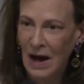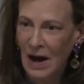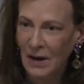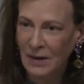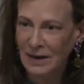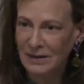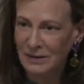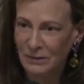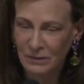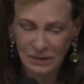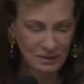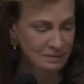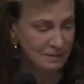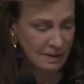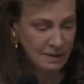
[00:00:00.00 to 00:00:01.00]
All right.
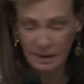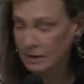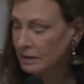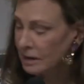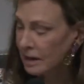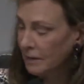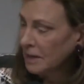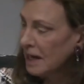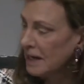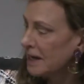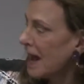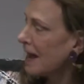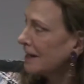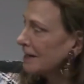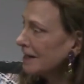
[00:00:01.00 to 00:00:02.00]
Well, clearly I'm not an
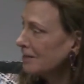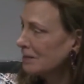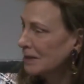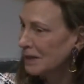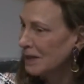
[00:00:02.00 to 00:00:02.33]
academic,